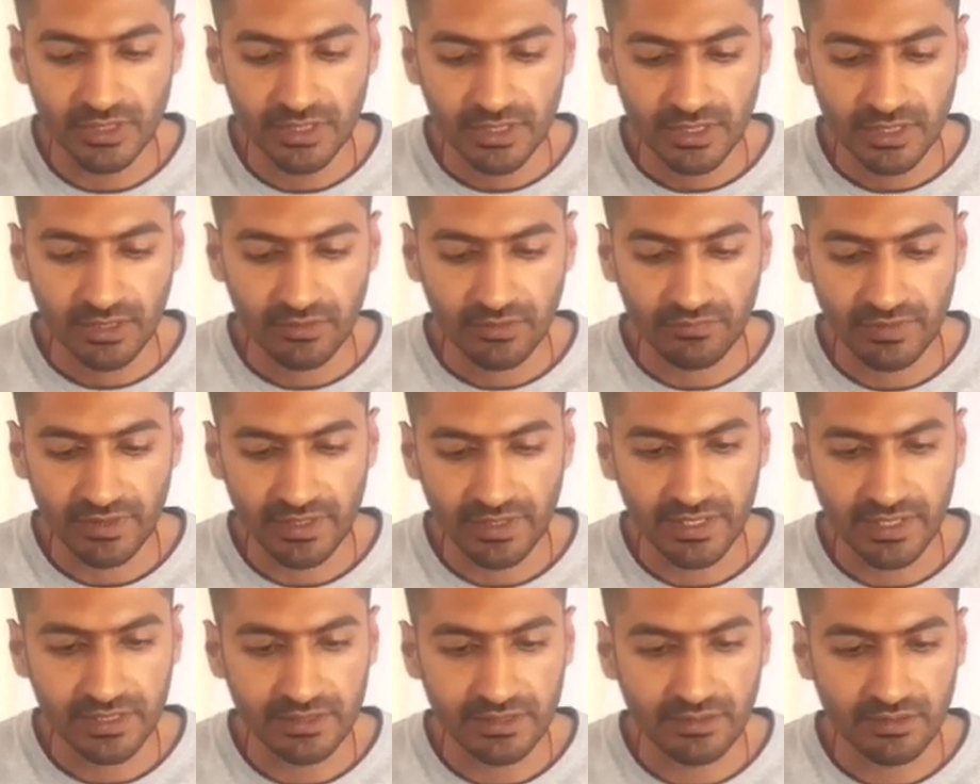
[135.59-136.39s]
If I
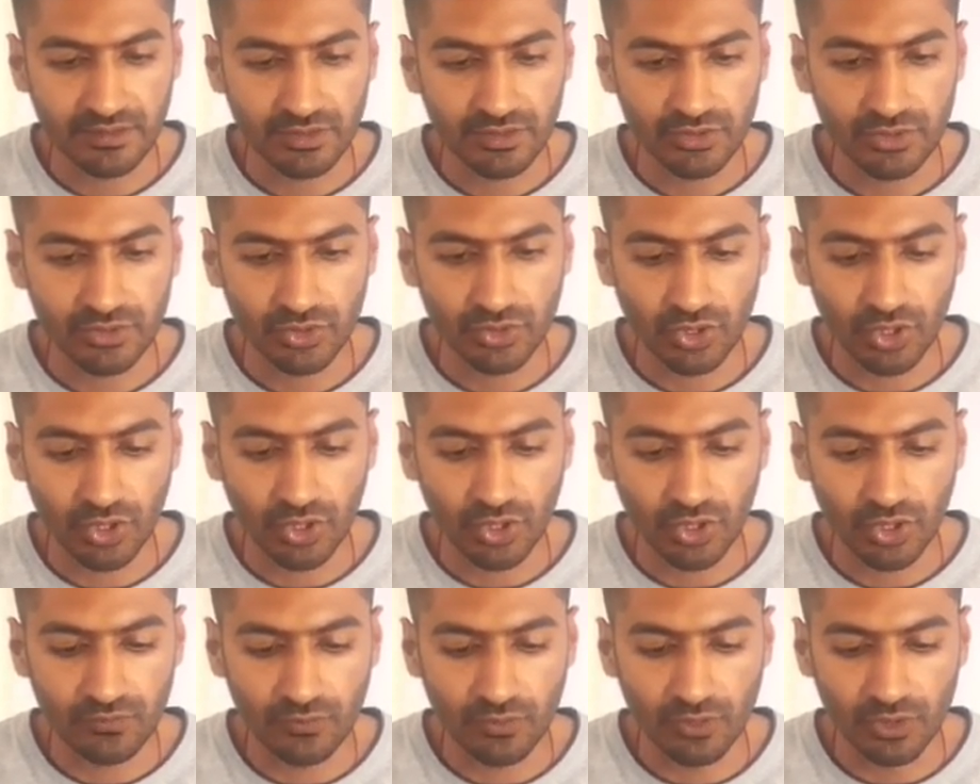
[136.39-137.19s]
write
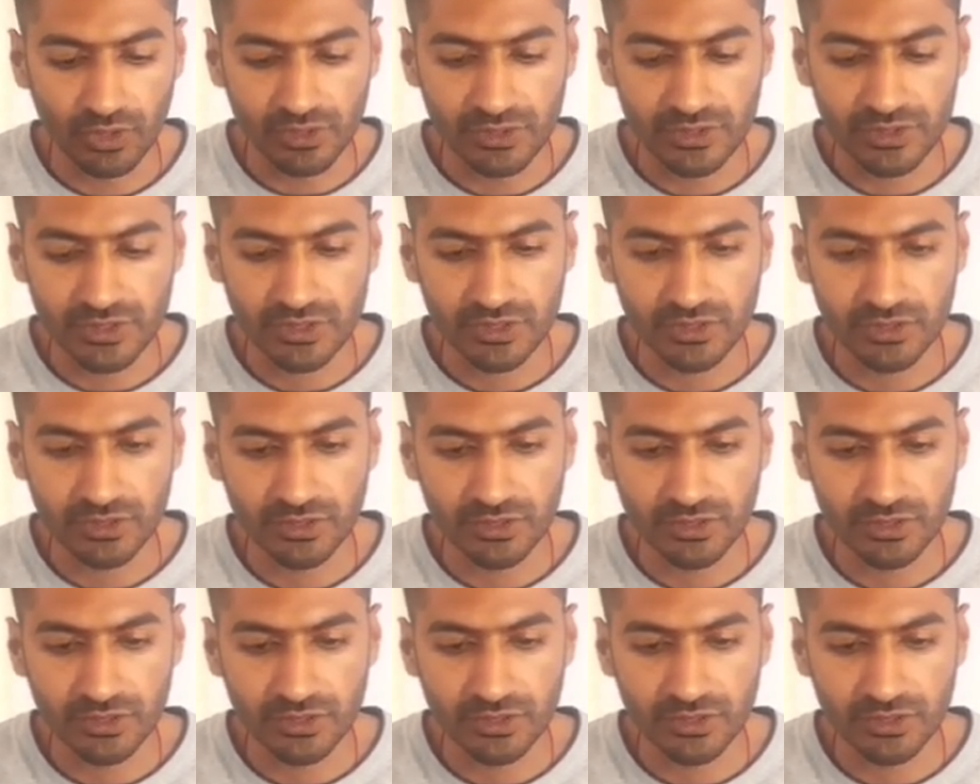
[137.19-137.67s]
not false,